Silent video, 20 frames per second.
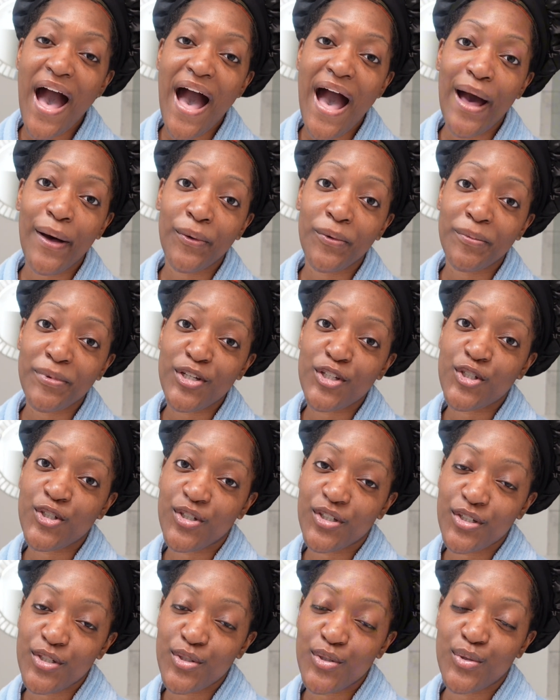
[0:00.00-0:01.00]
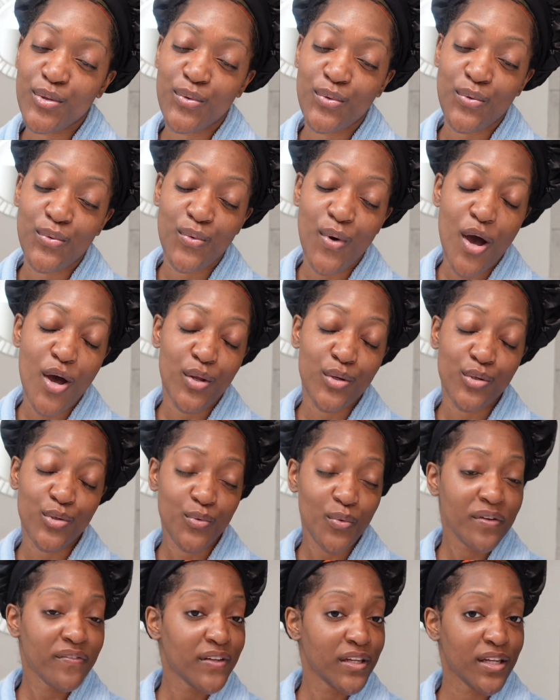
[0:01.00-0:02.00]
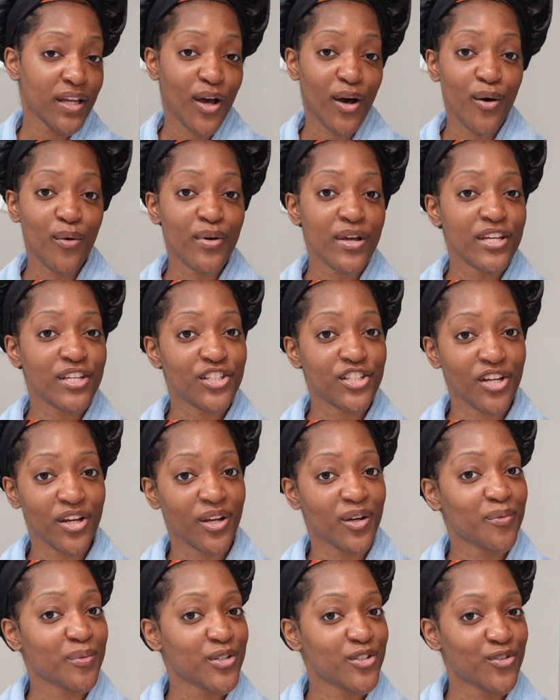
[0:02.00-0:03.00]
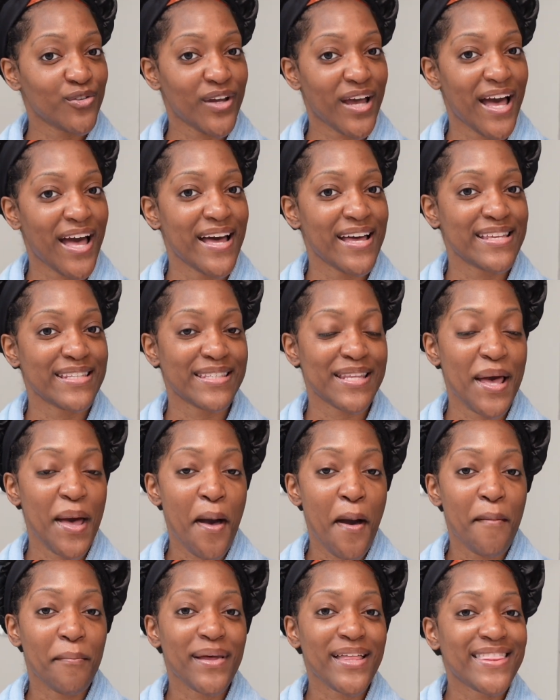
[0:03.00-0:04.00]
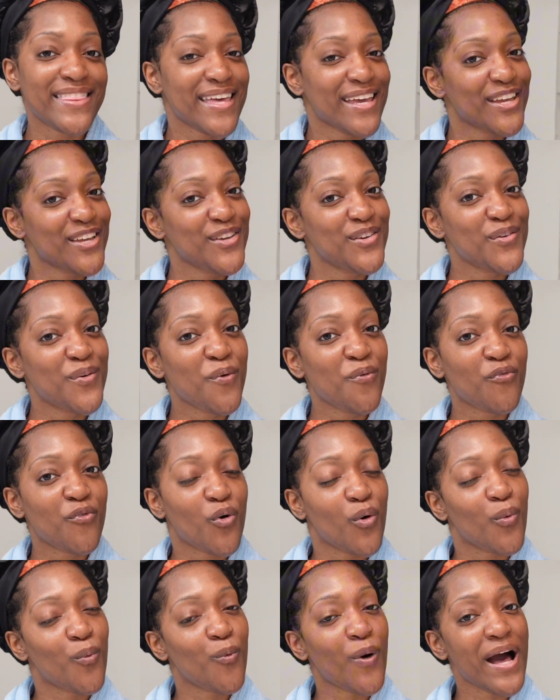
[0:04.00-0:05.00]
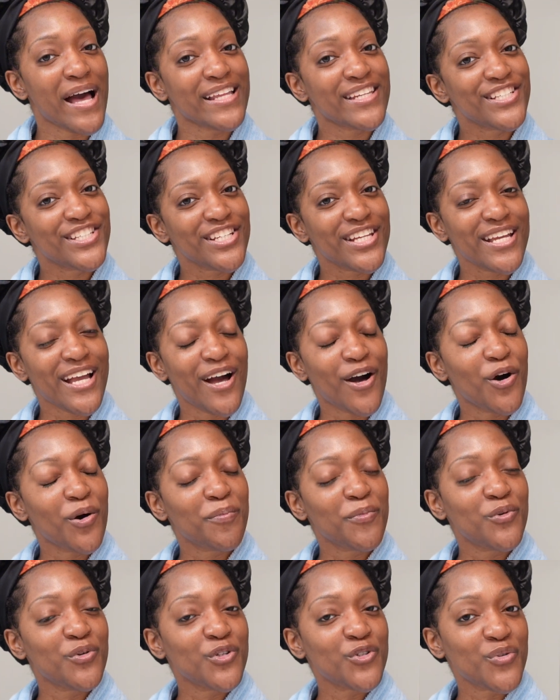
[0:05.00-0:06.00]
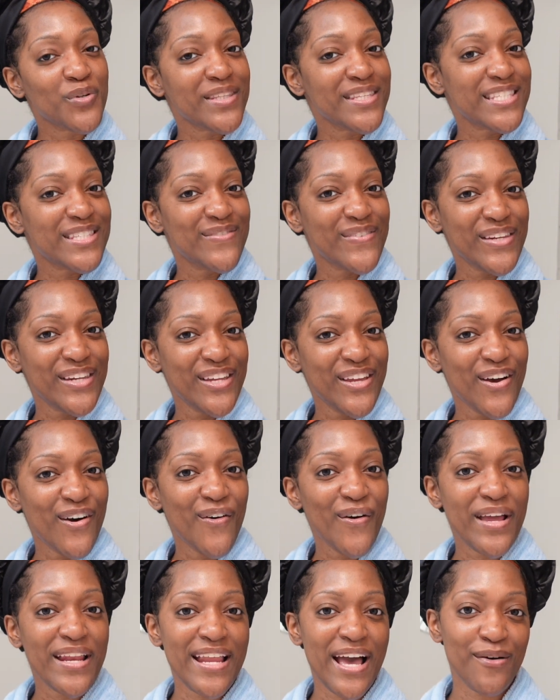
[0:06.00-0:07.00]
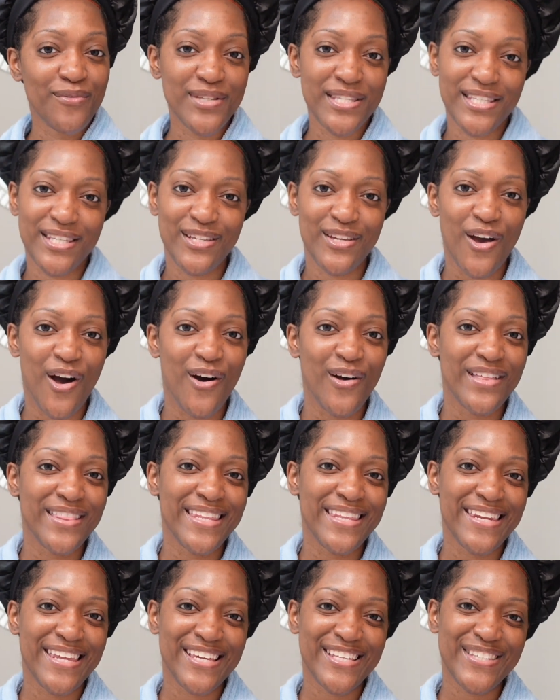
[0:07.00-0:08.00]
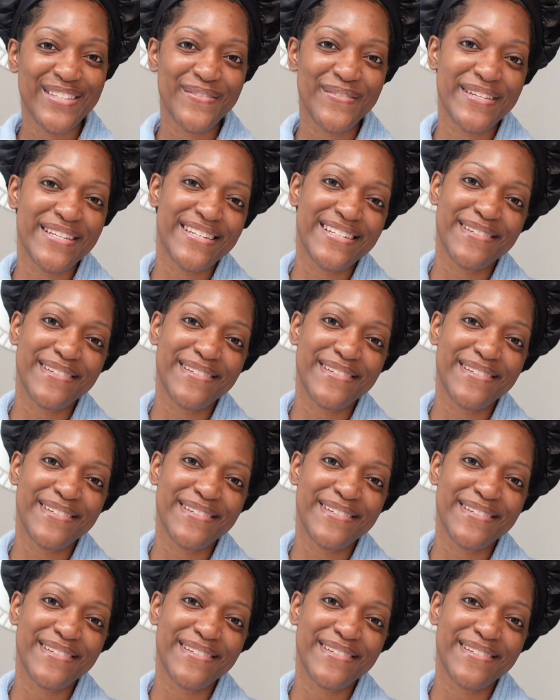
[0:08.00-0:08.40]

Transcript: I will be sure to do a video and share it with you guys. But thank you for watching. I hope you enjoyed this video and I will see y'all in the next one.